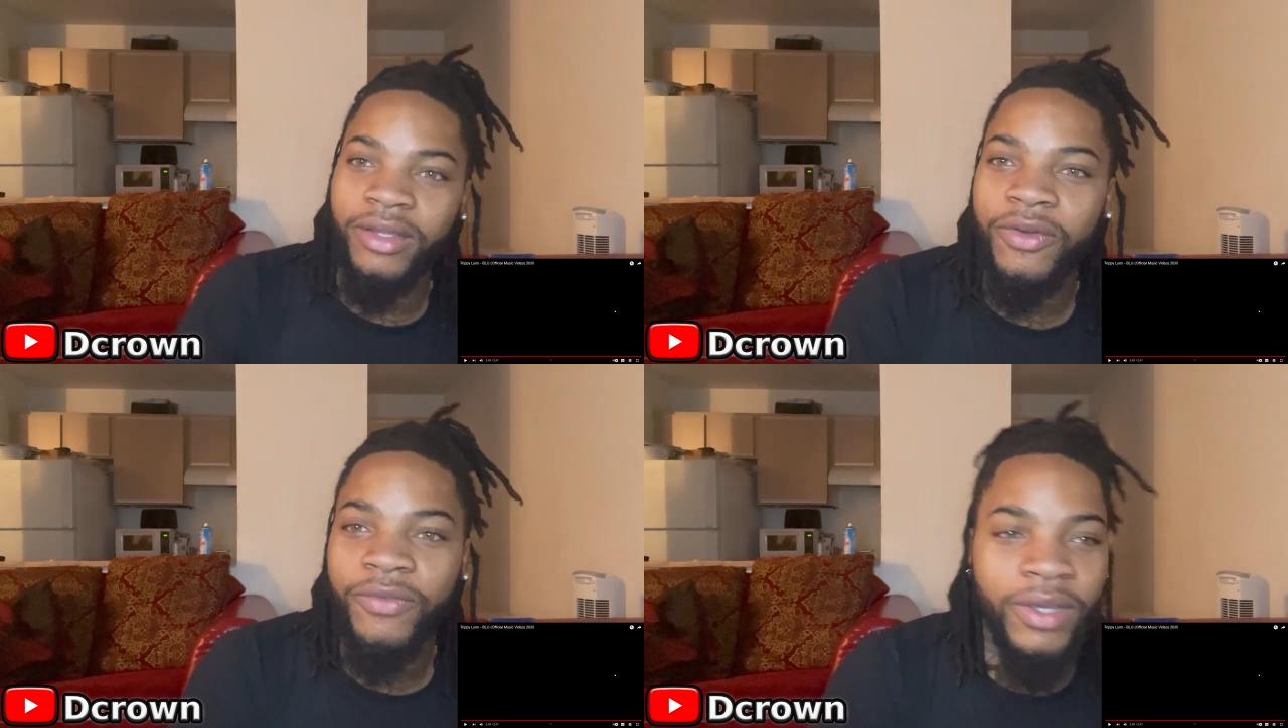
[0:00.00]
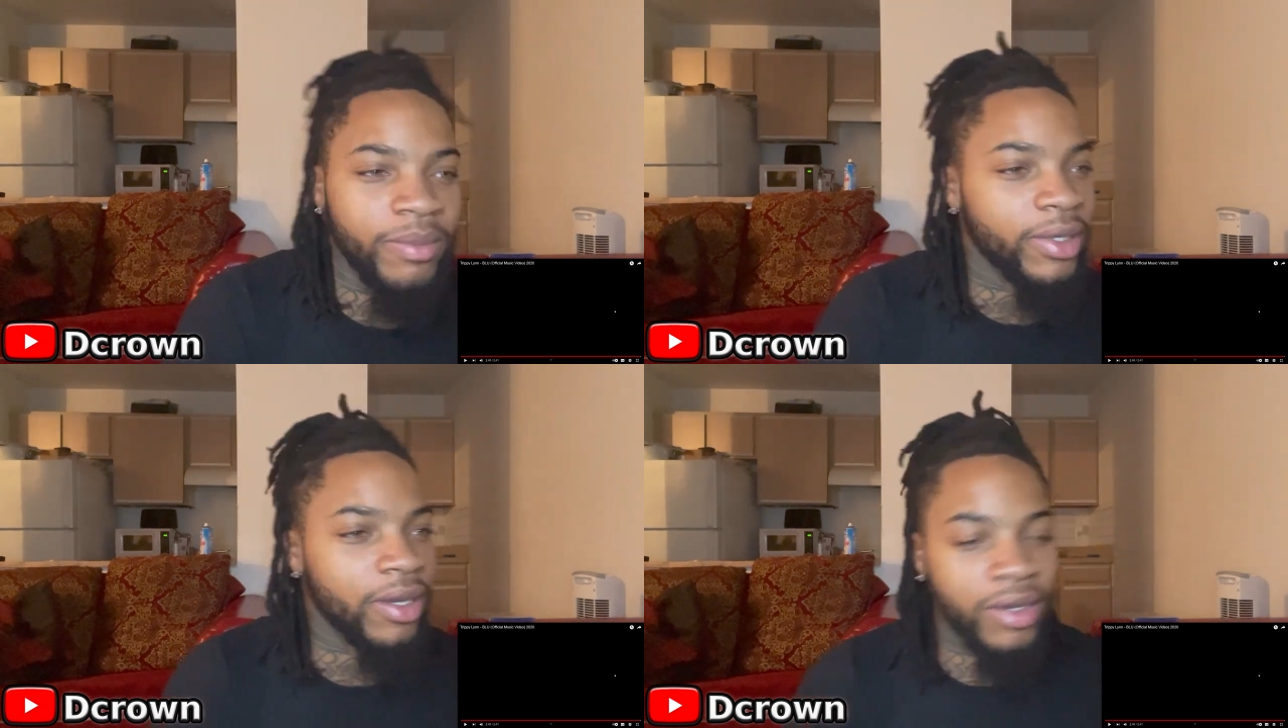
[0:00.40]
You feel
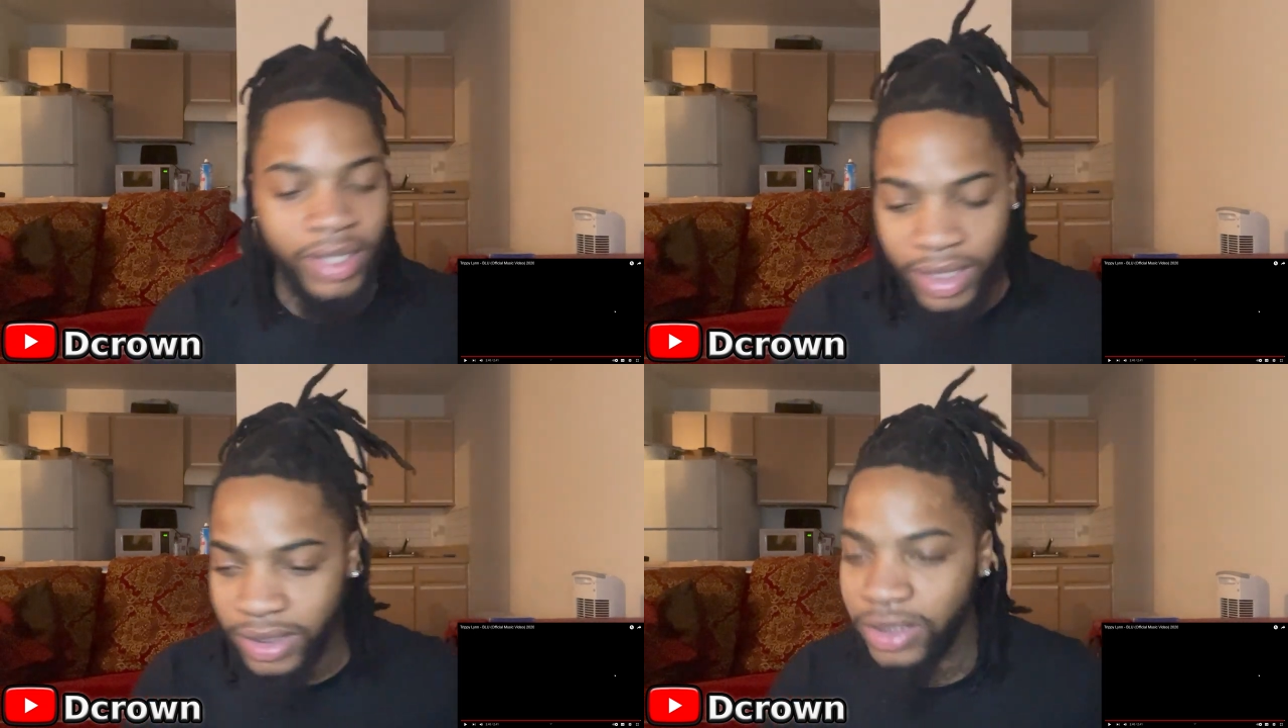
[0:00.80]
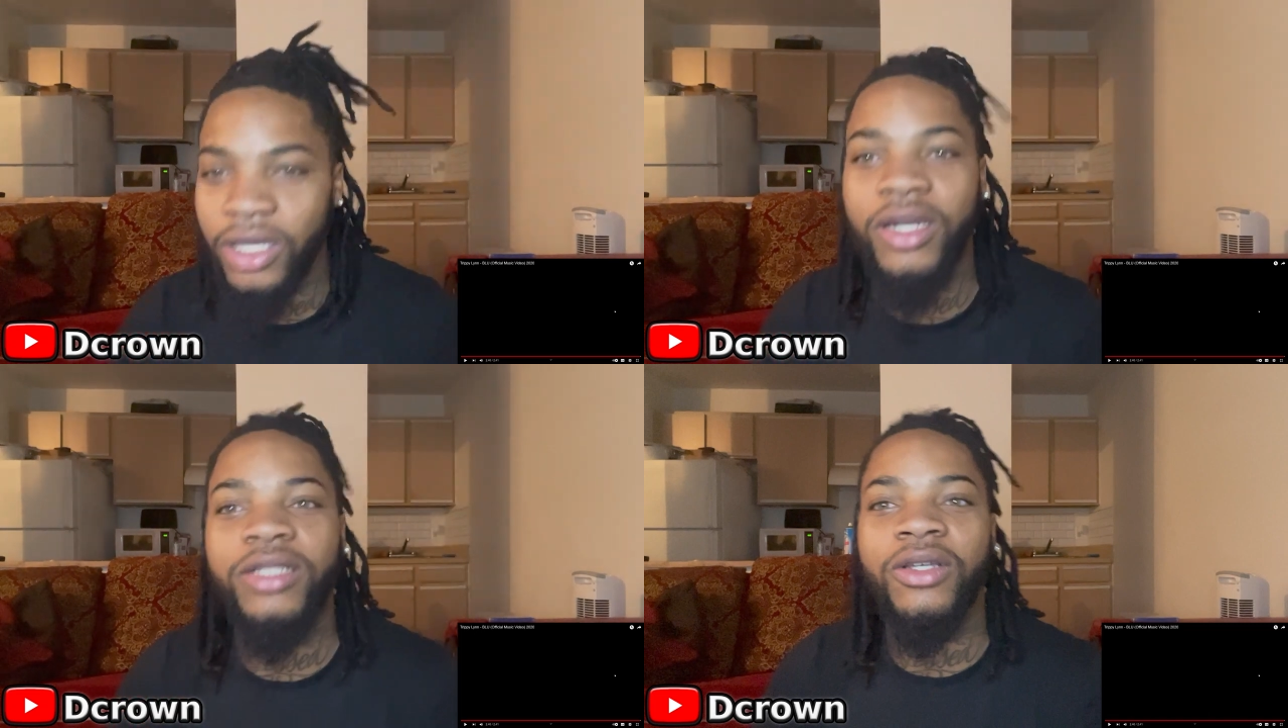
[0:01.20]
me? Go ahead. Just
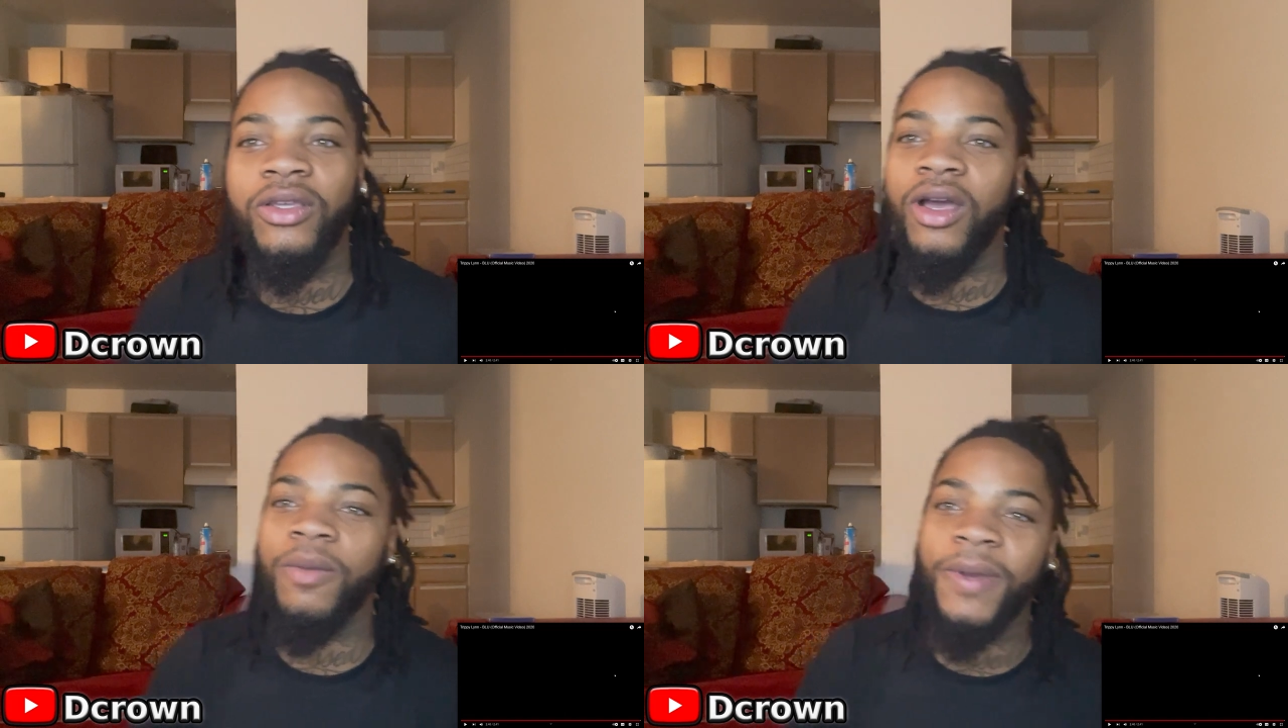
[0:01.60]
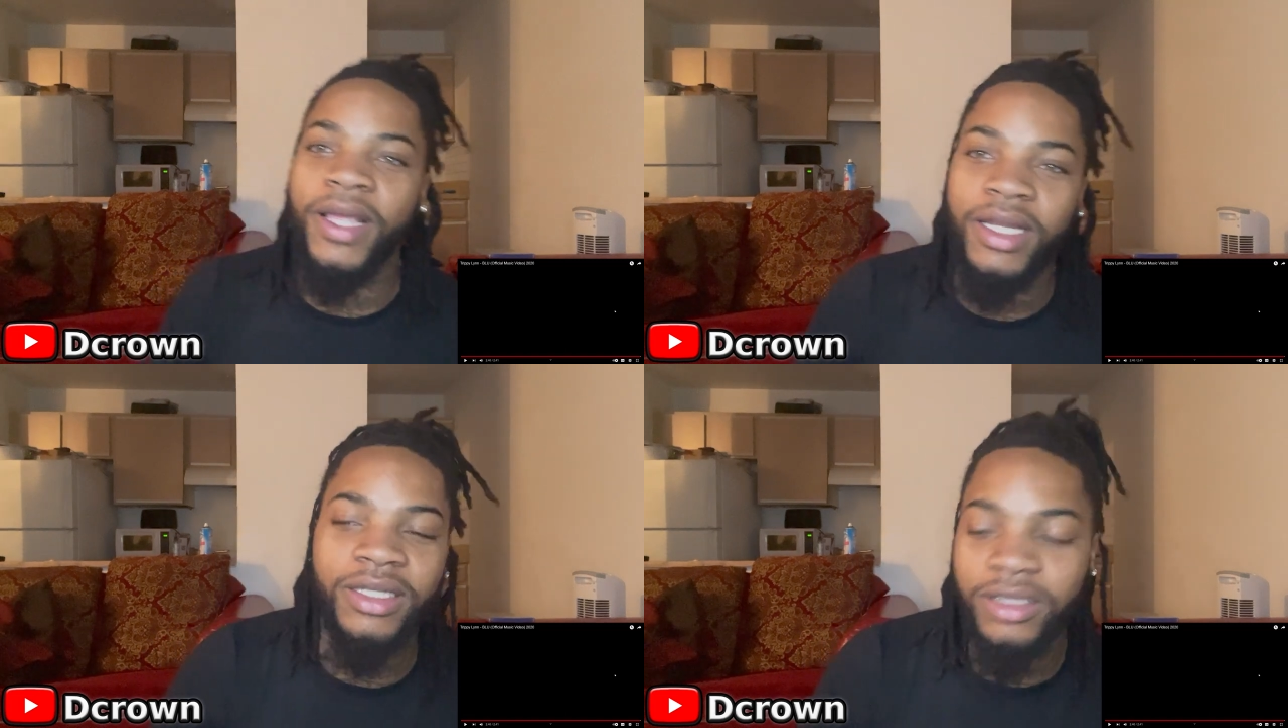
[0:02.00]
throw this on y'all playlist,